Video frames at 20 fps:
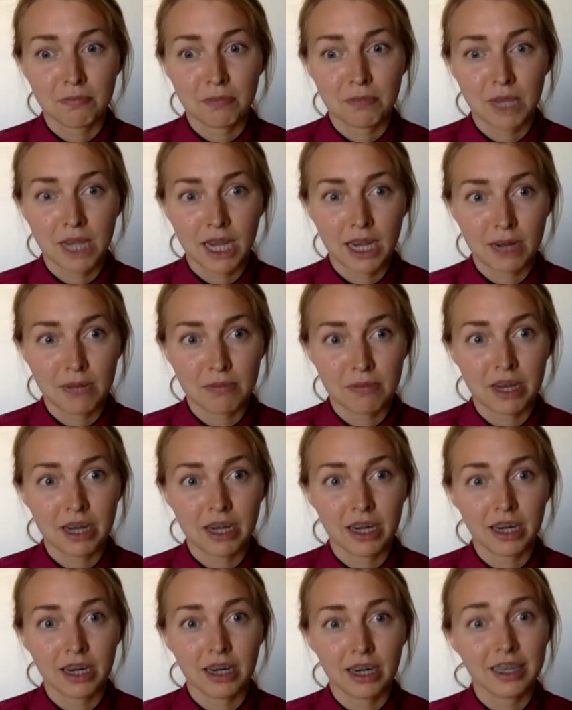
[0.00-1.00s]
Peanut
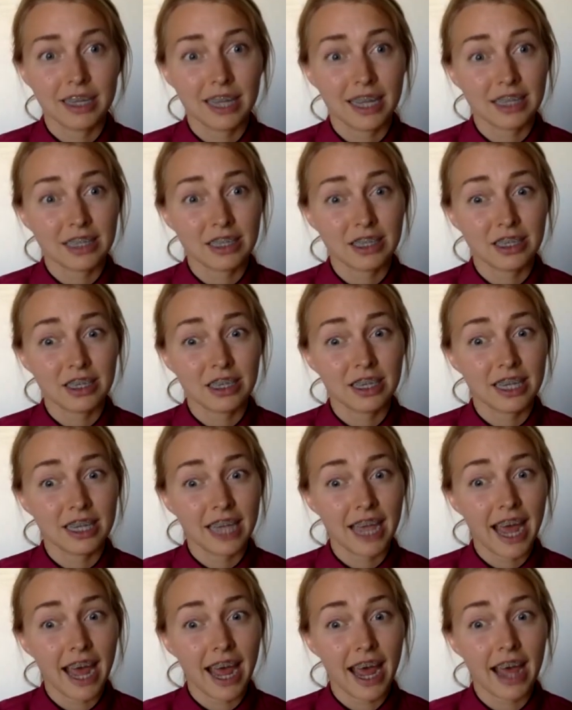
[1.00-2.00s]
butter, that's a good
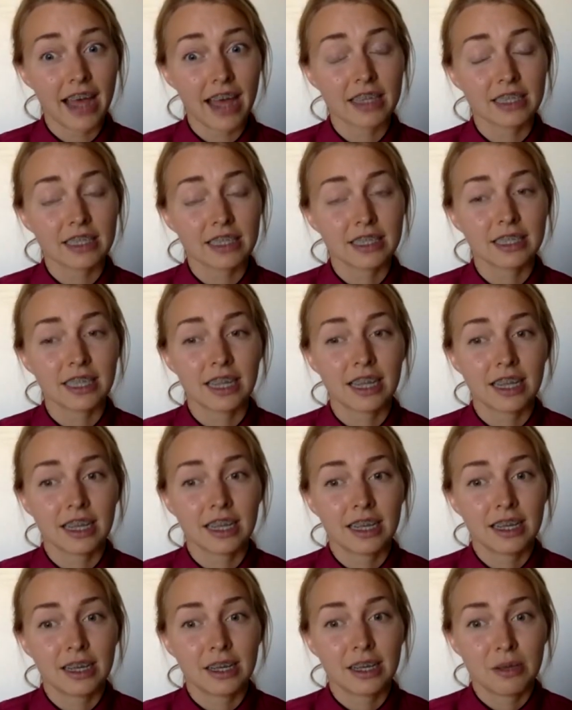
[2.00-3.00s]
guess,
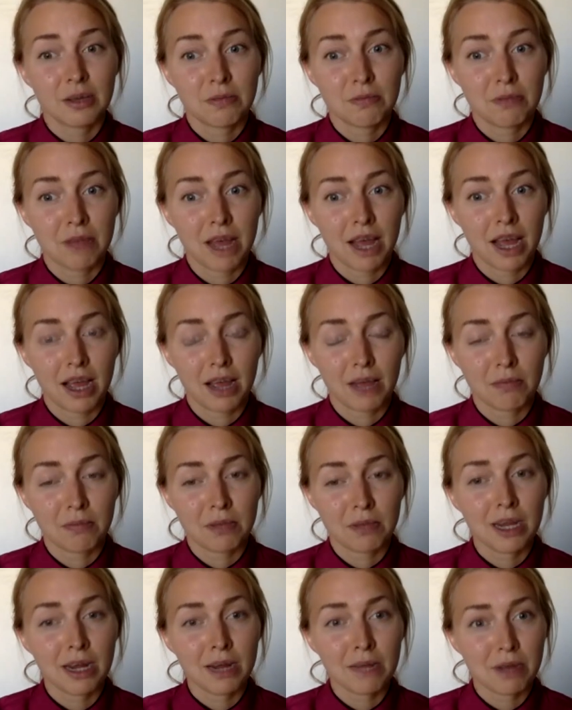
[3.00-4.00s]
but
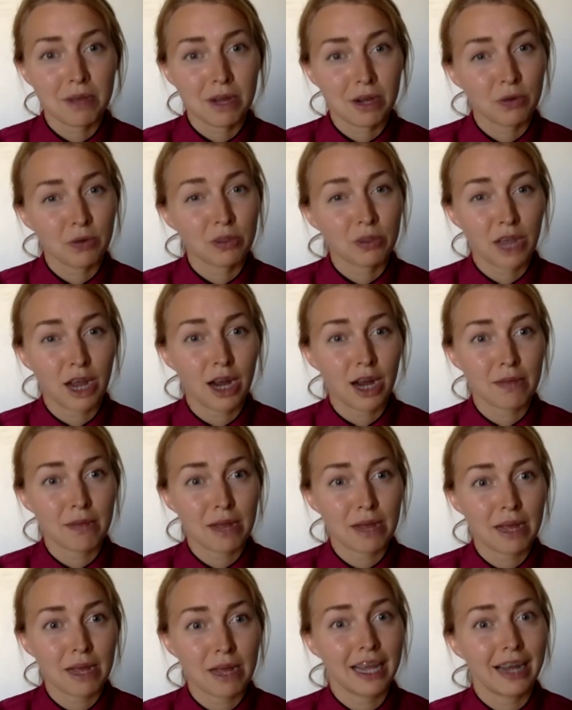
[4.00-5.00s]
peanut butter we'll talk
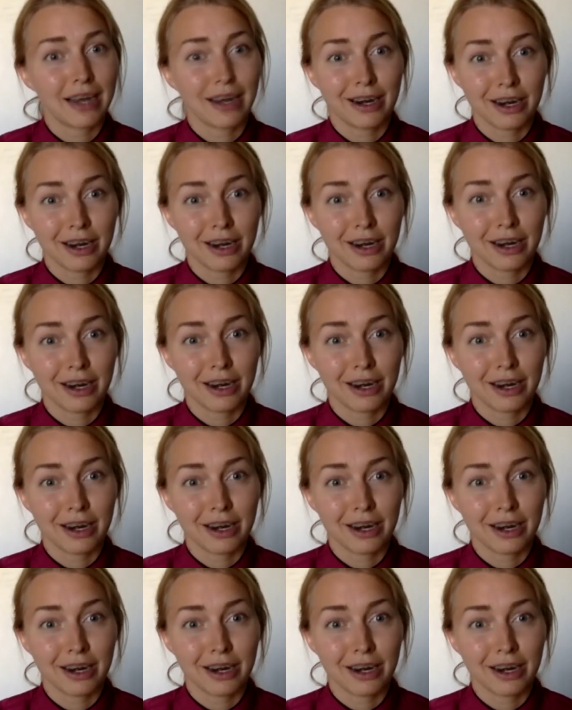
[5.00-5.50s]
about later.